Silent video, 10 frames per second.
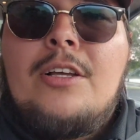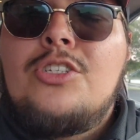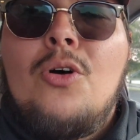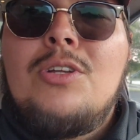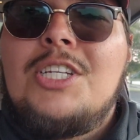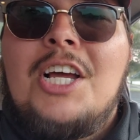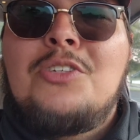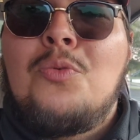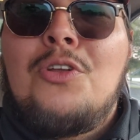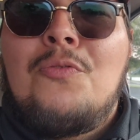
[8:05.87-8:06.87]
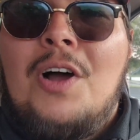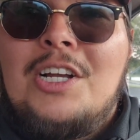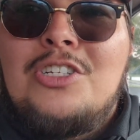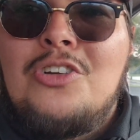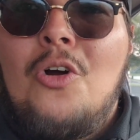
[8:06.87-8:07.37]
It's always nice when you
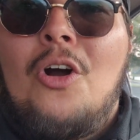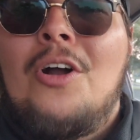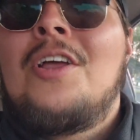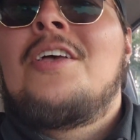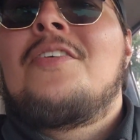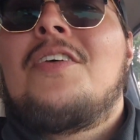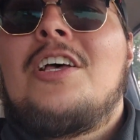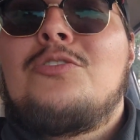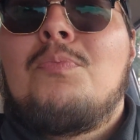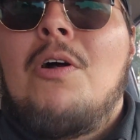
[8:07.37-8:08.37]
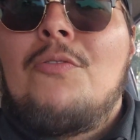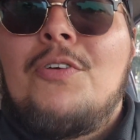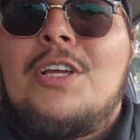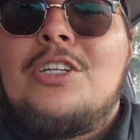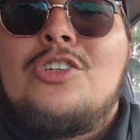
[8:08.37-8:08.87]
find a cigar that has
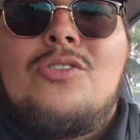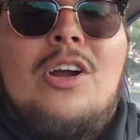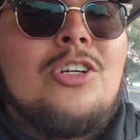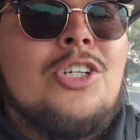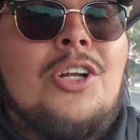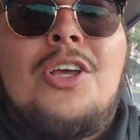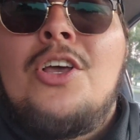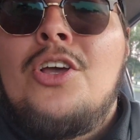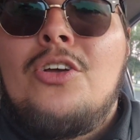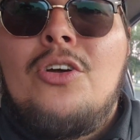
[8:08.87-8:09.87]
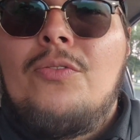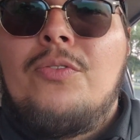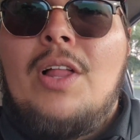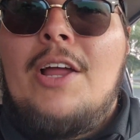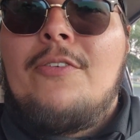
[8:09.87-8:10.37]
perfect construction, good
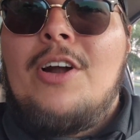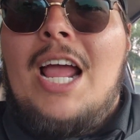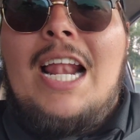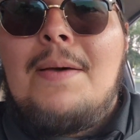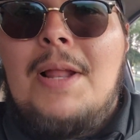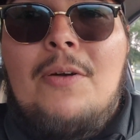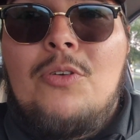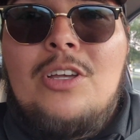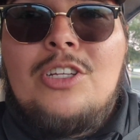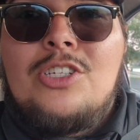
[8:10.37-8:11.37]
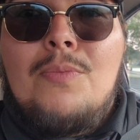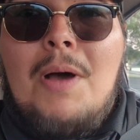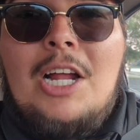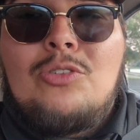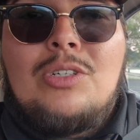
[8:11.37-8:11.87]
flavor, and I'm not really a
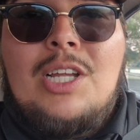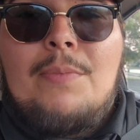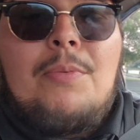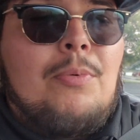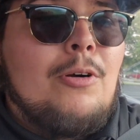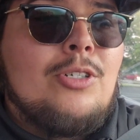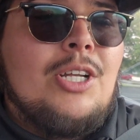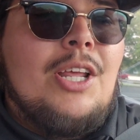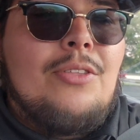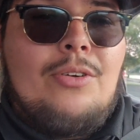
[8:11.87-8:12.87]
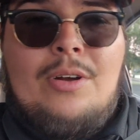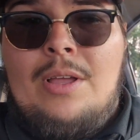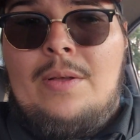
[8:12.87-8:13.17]
Sumatra type of person either.